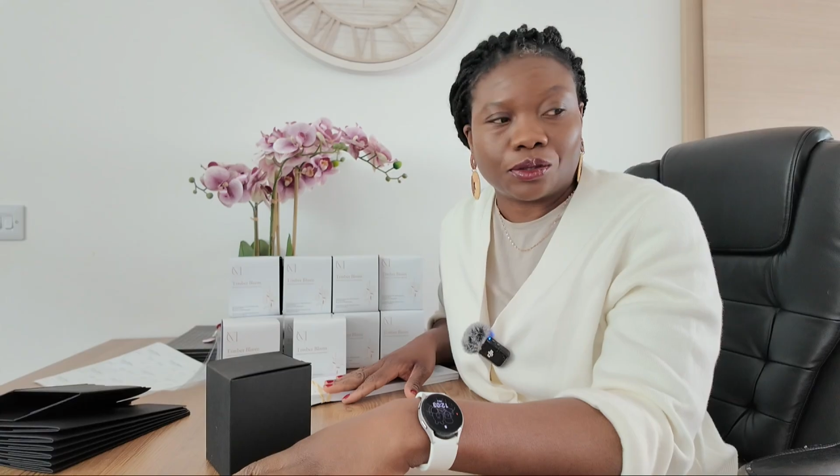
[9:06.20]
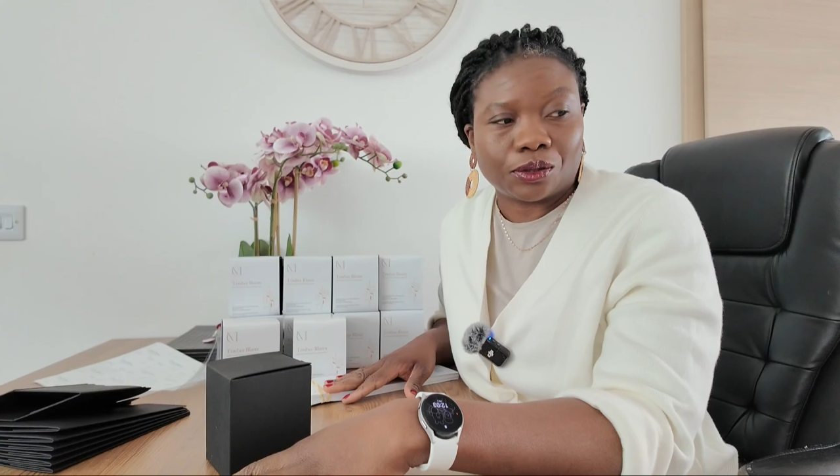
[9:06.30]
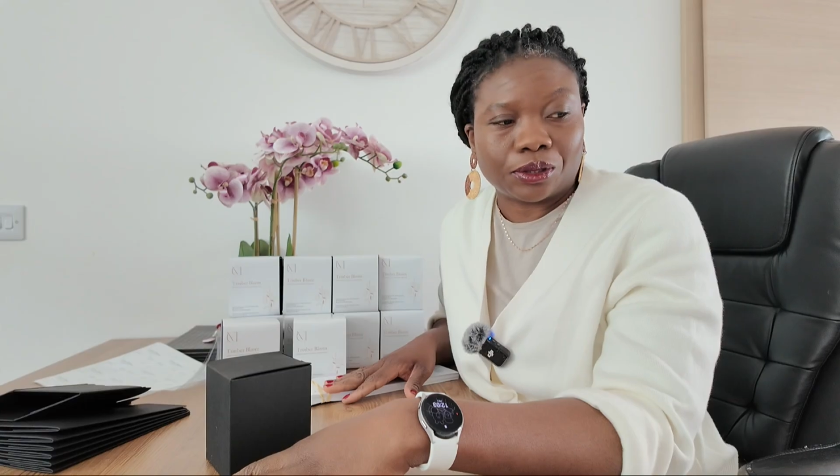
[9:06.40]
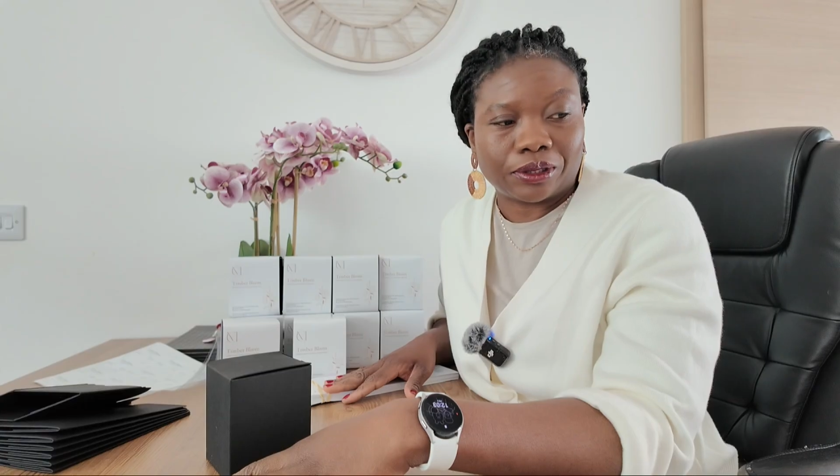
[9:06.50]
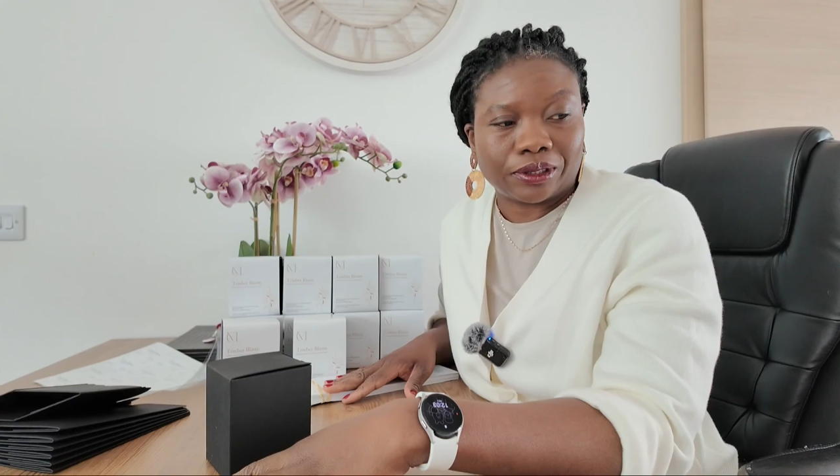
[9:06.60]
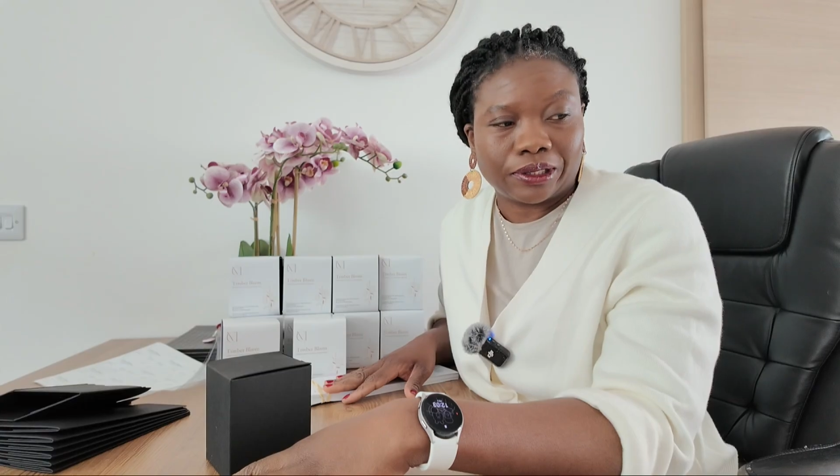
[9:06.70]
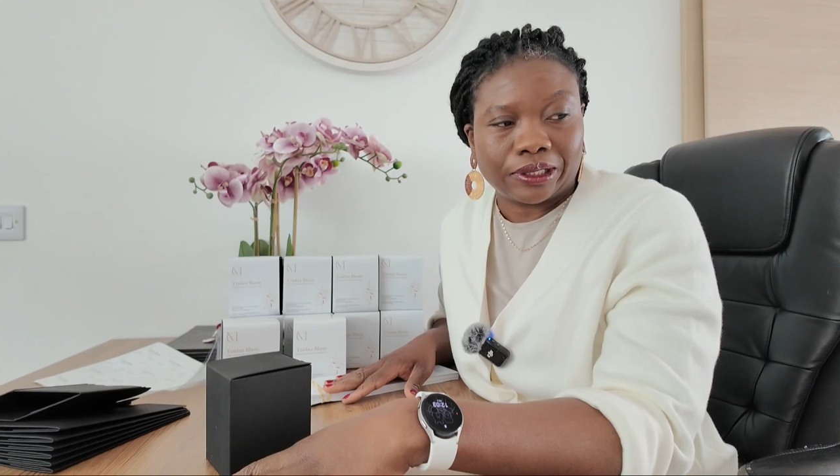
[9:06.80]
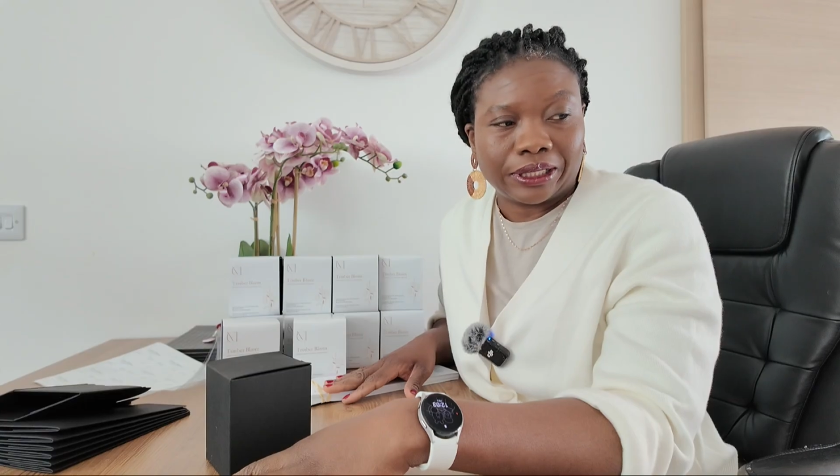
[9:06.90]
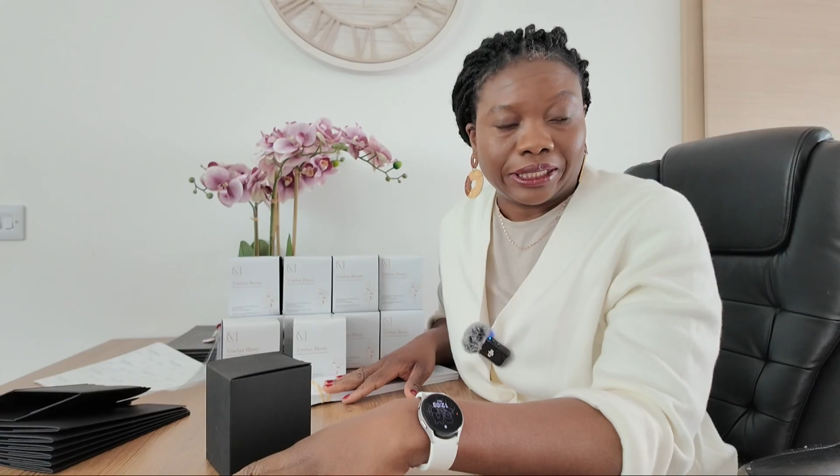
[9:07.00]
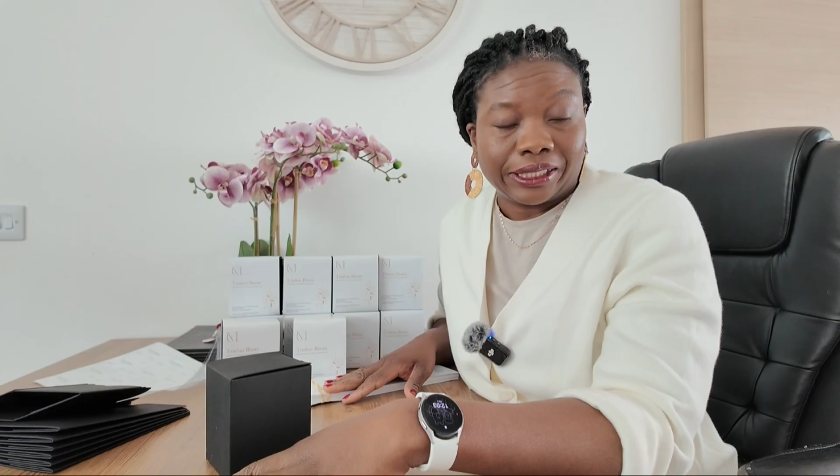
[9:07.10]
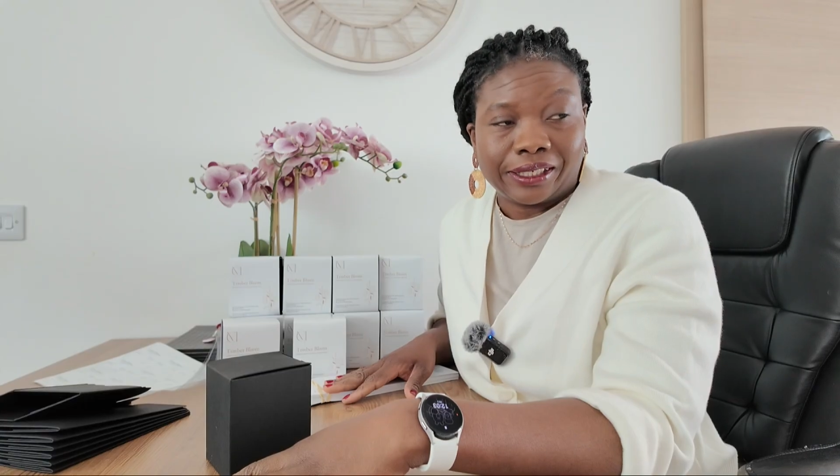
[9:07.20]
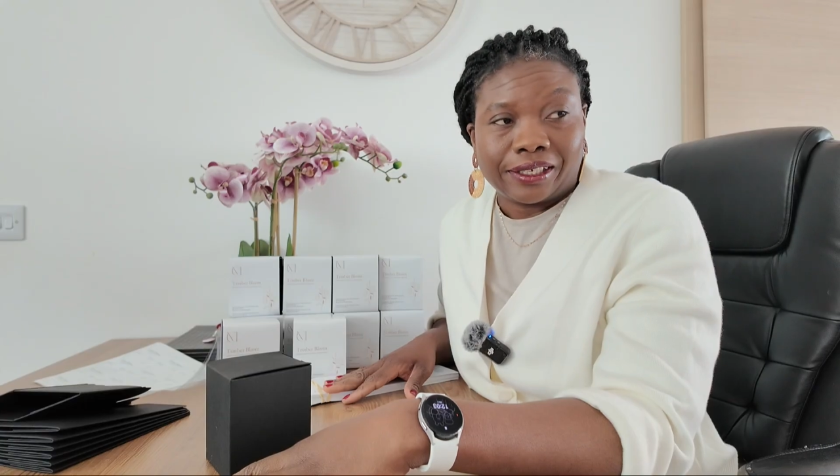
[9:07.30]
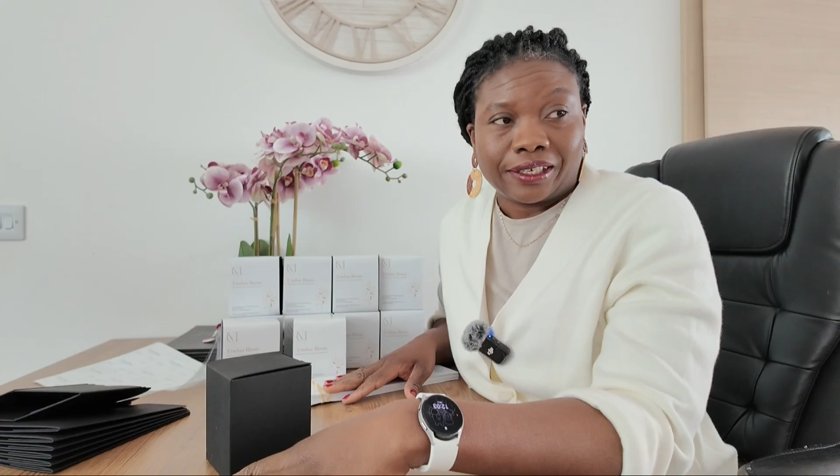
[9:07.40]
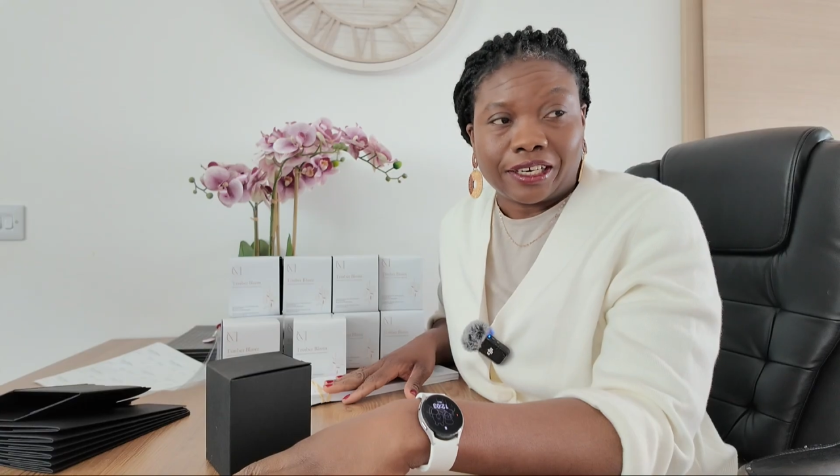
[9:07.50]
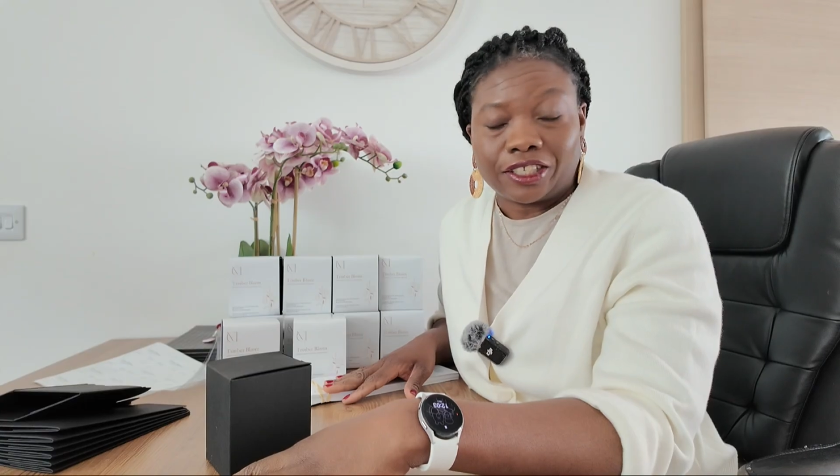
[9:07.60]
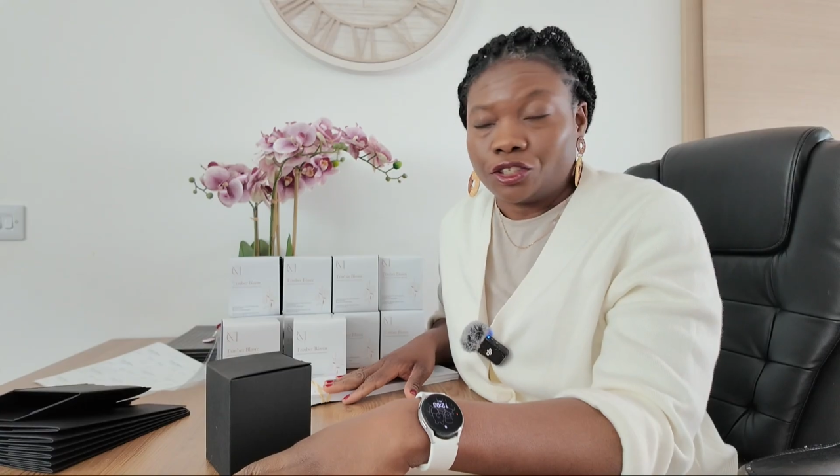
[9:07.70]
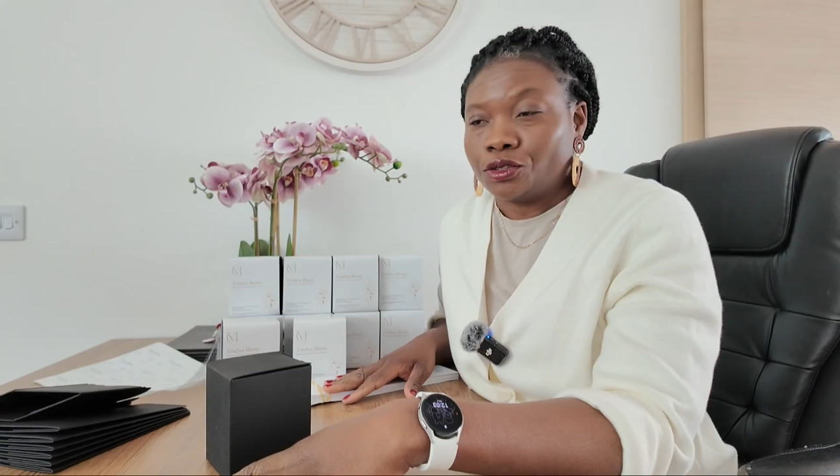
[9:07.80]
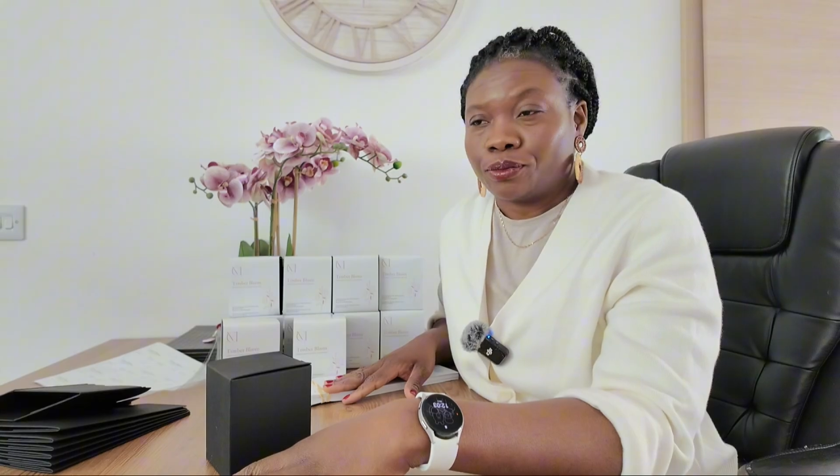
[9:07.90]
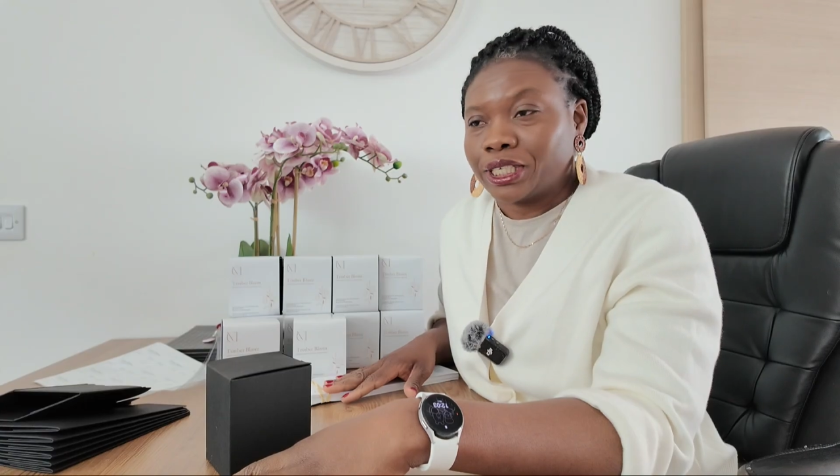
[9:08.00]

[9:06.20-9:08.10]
or I don't know,